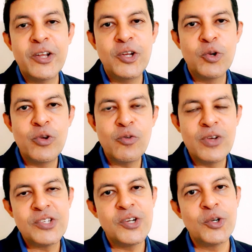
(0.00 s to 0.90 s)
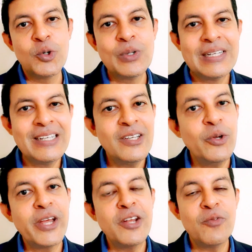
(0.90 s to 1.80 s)
need to invest
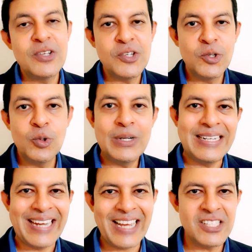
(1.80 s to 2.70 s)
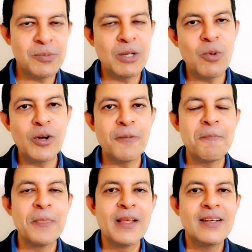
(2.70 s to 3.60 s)
into taxable bond.
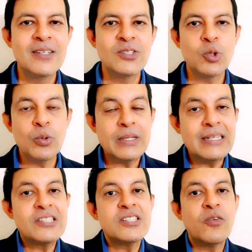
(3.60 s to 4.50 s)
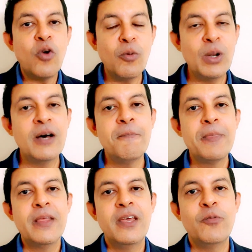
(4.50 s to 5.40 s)
So this is the formula.
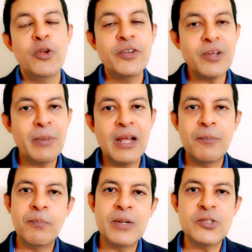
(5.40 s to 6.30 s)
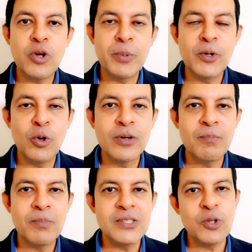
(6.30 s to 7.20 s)
If you need some help, please drop a
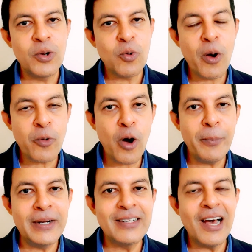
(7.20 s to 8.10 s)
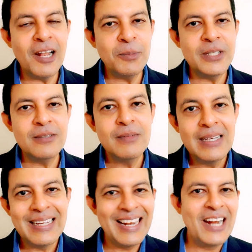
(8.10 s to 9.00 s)
note, please drop a comment. I'll be
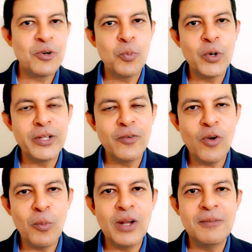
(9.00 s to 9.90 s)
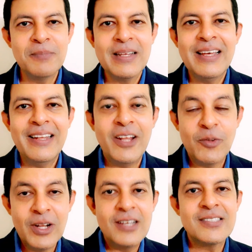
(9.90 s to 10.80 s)
glad to put in the formula.
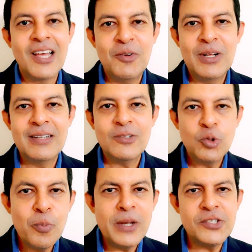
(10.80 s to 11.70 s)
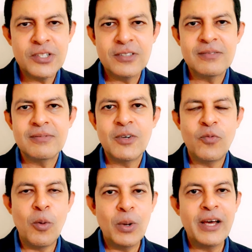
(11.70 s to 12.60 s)
Nevertheless, I will do mention the
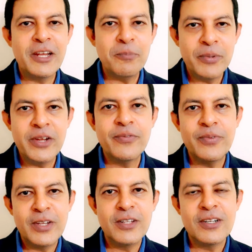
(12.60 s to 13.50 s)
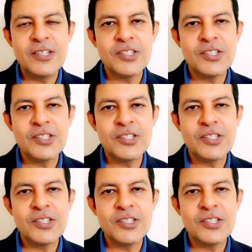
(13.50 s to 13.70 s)
formula in brief in the